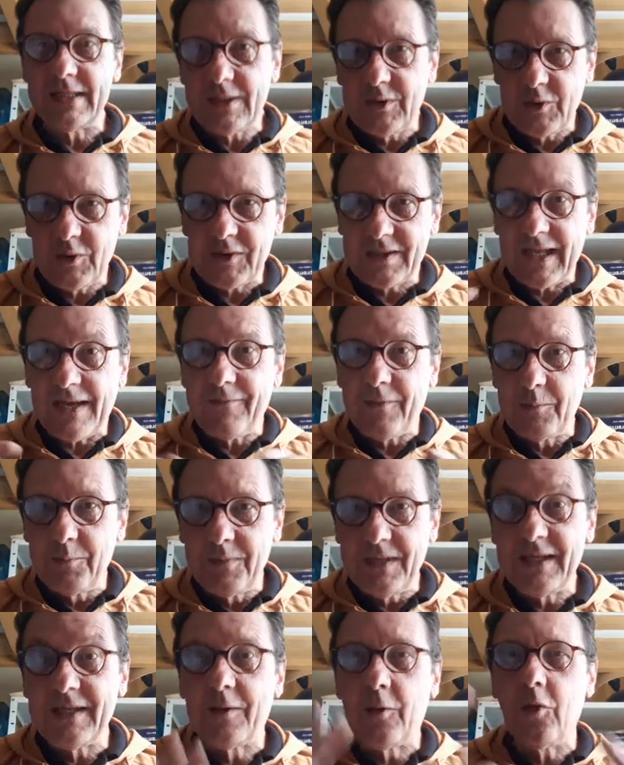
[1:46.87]
They just haven't
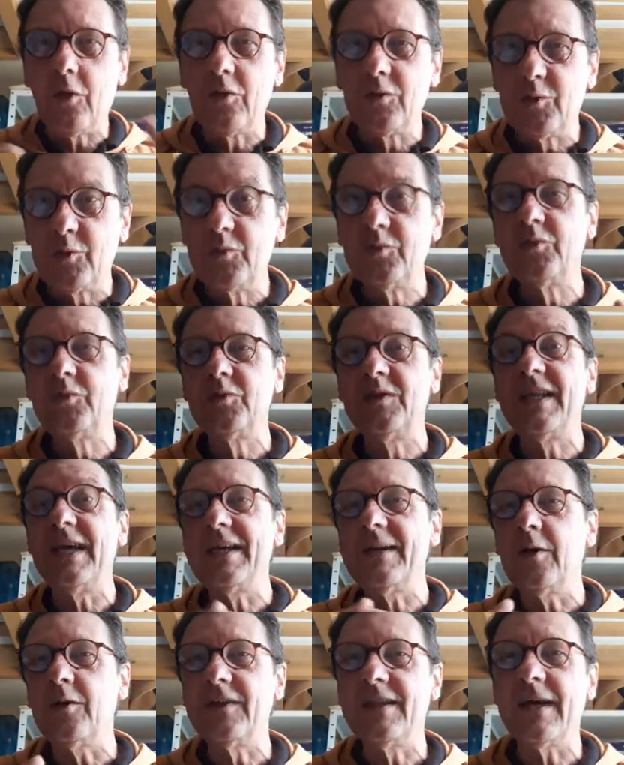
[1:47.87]
been called to
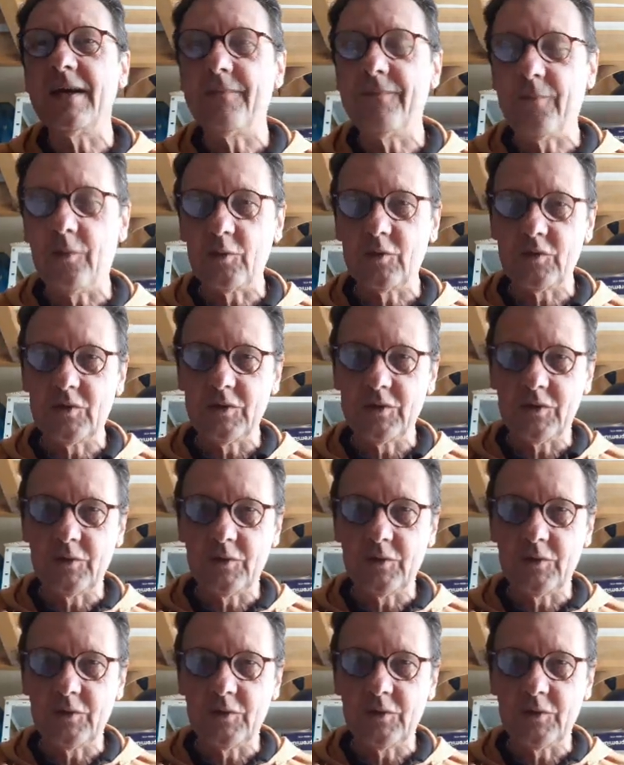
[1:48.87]
take on their function.